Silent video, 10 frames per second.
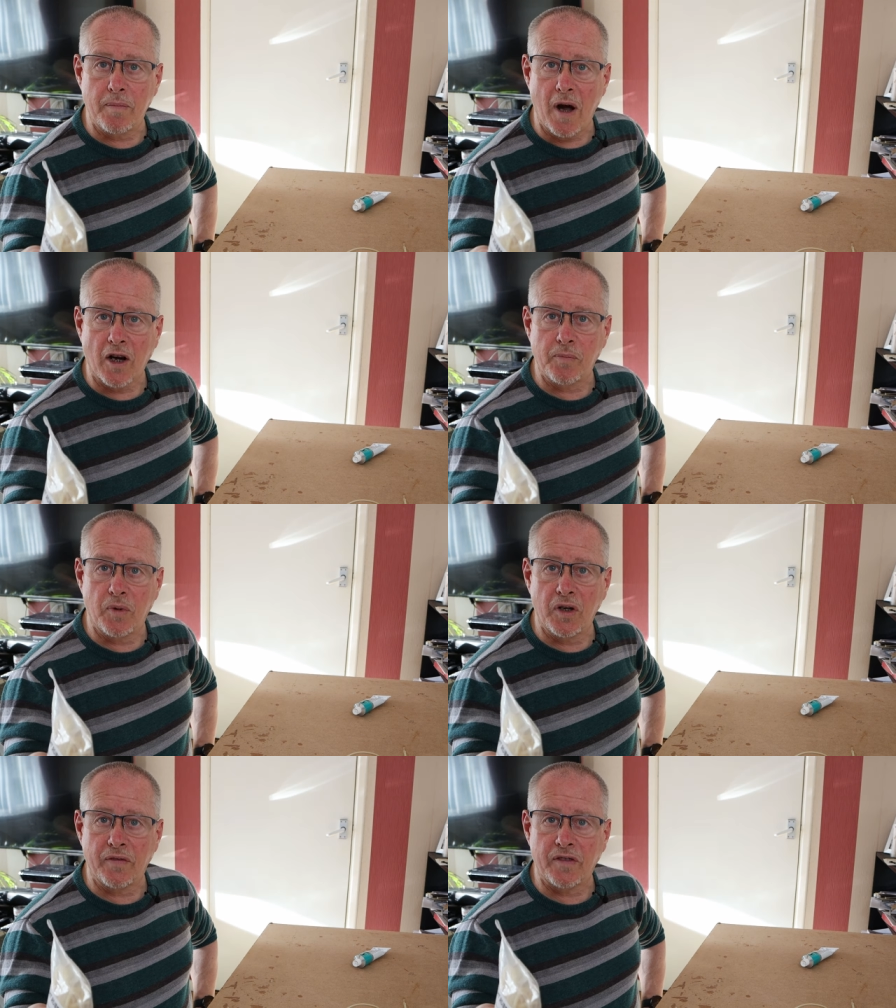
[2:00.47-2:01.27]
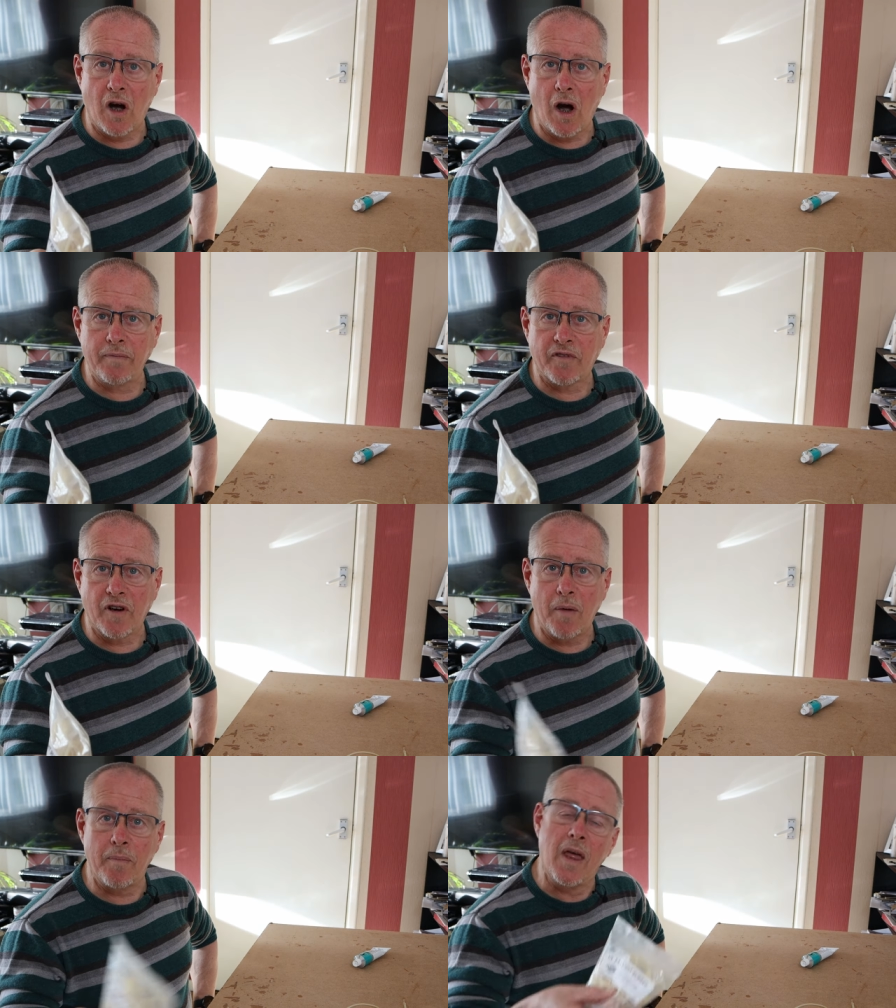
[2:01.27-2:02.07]
the Microbird of Time
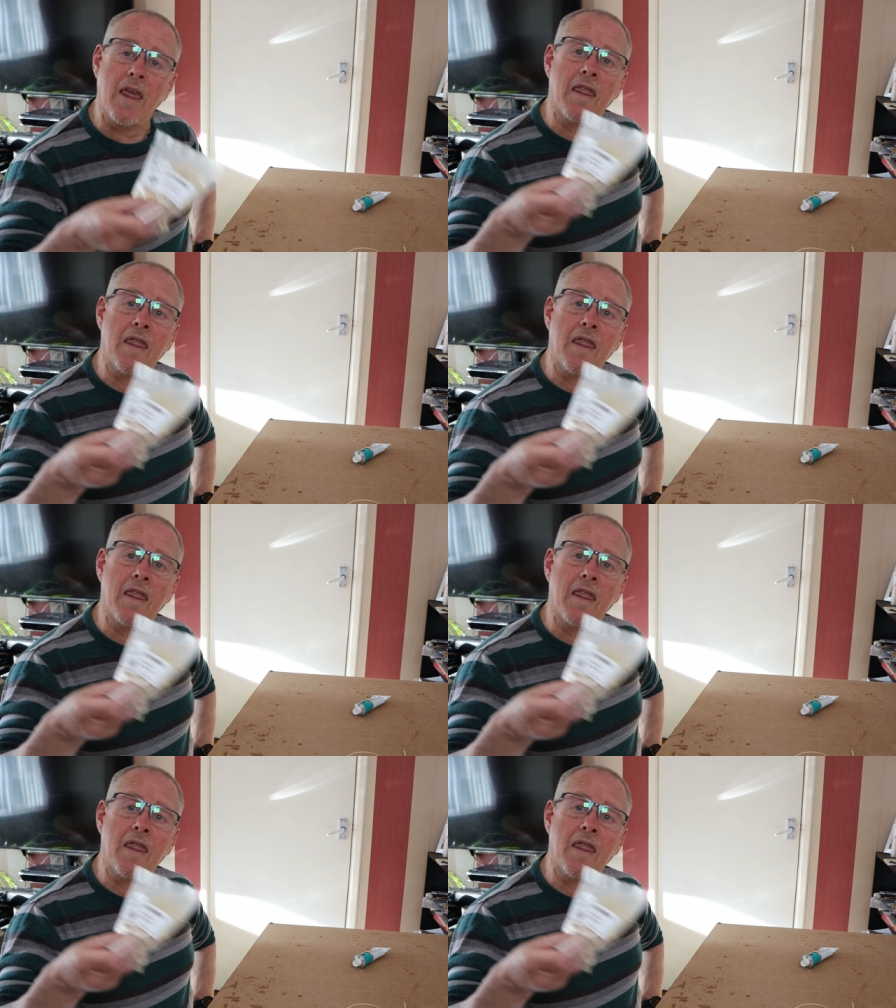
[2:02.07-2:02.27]
from,